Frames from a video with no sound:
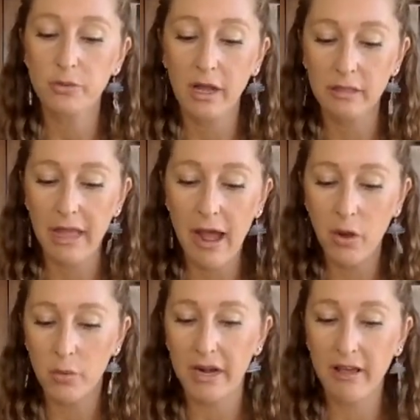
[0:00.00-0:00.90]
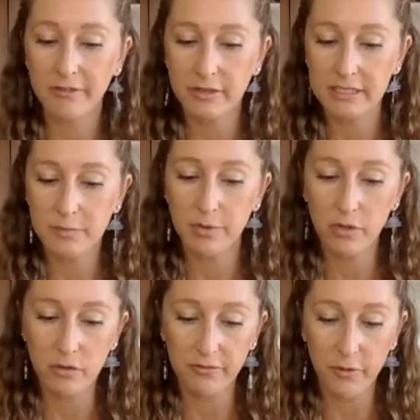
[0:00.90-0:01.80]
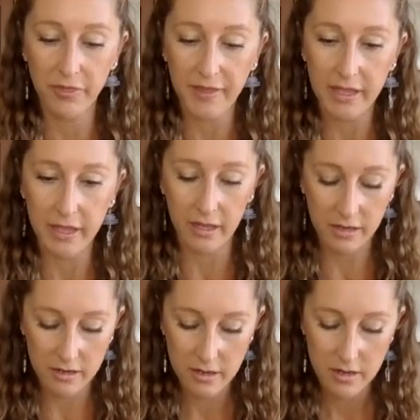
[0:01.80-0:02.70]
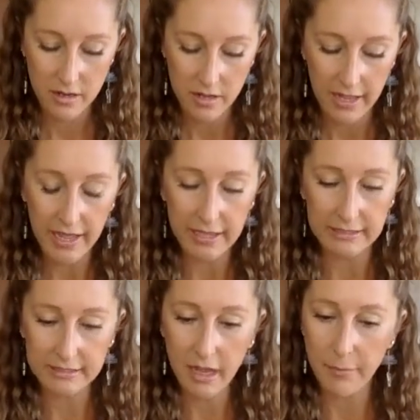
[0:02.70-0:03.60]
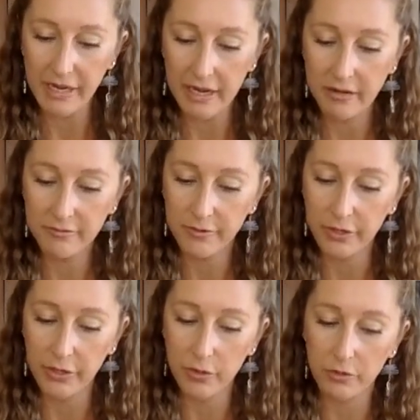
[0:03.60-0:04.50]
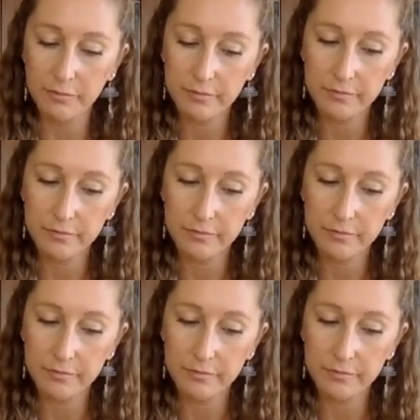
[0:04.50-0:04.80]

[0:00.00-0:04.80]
allow whatever this beautiful thing is coming in for you.